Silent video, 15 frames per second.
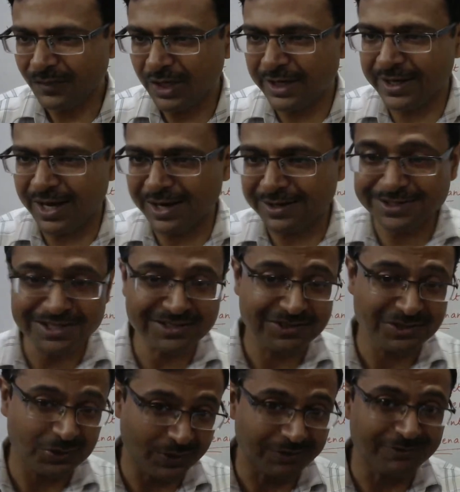and Hardik,
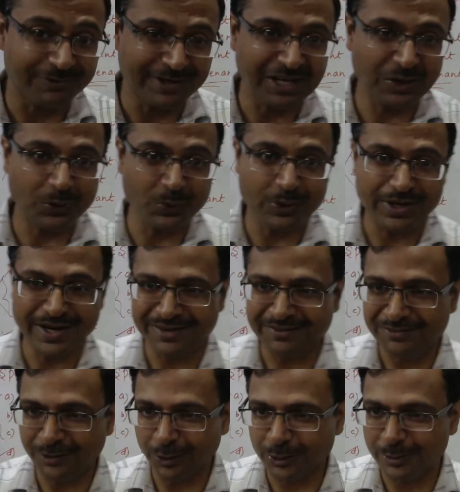you are very good. And
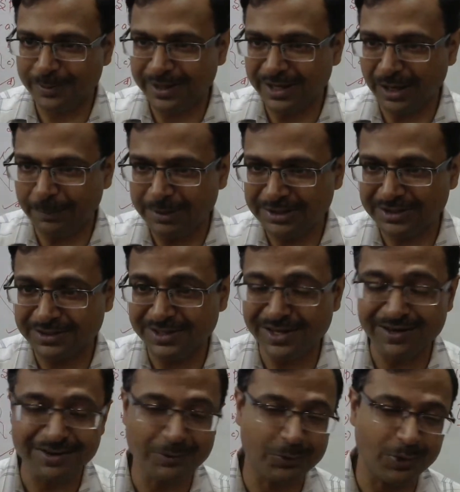followed by
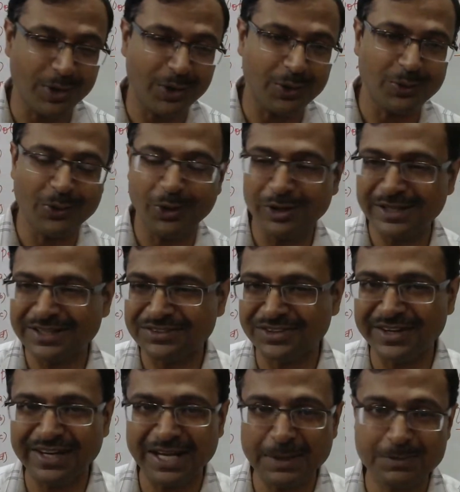Abhitatha. Wow, all the
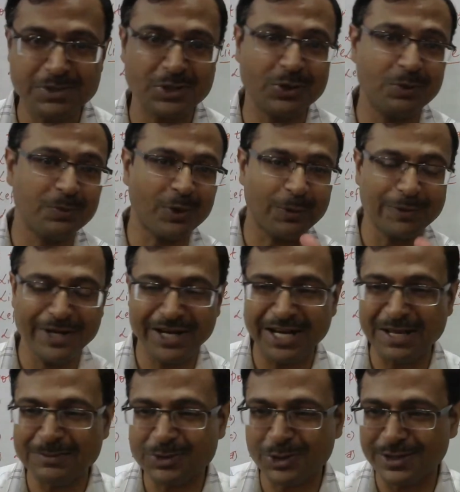three names, you know, prominent
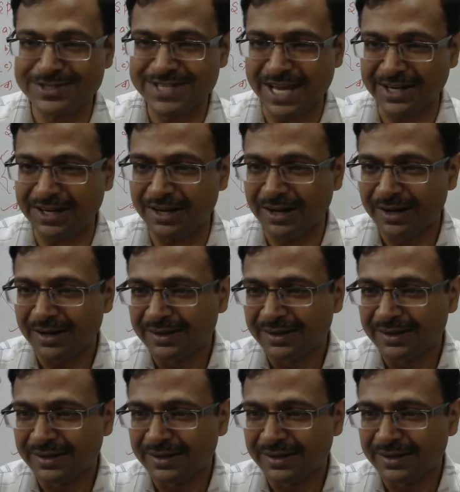names on the channel.